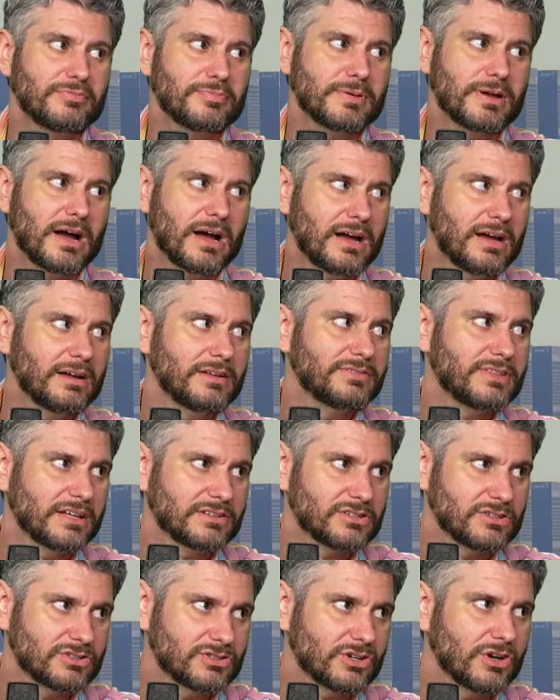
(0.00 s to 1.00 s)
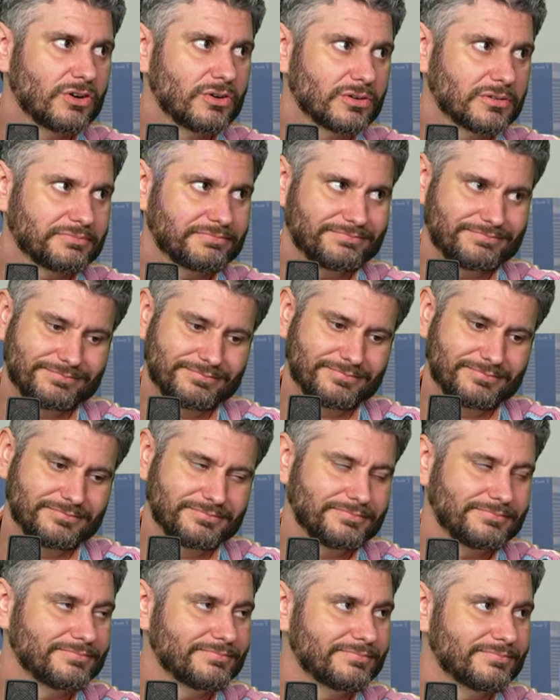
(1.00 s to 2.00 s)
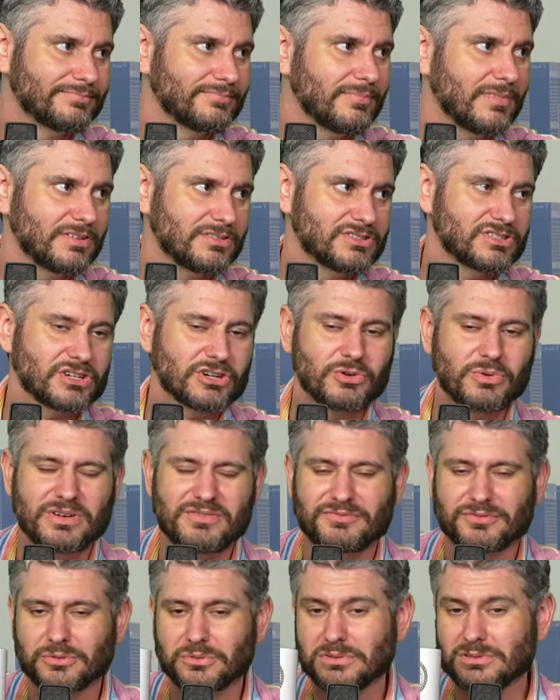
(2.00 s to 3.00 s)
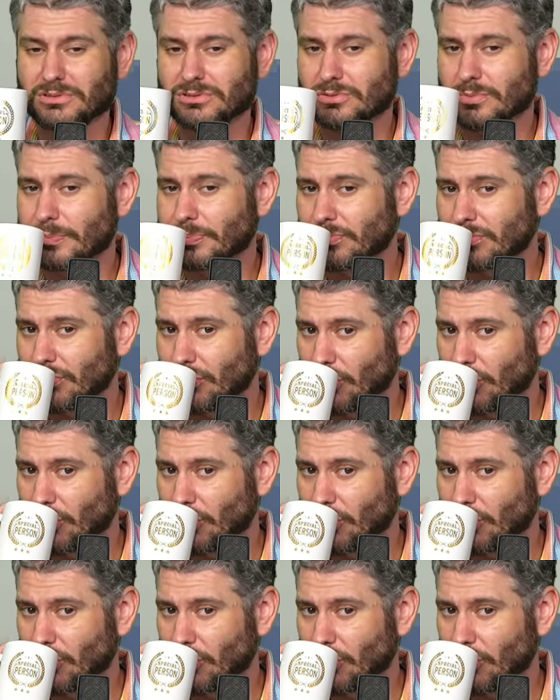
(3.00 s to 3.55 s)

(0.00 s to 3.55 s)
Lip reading: FBI, that's a joke. Pathetic. Zero influence.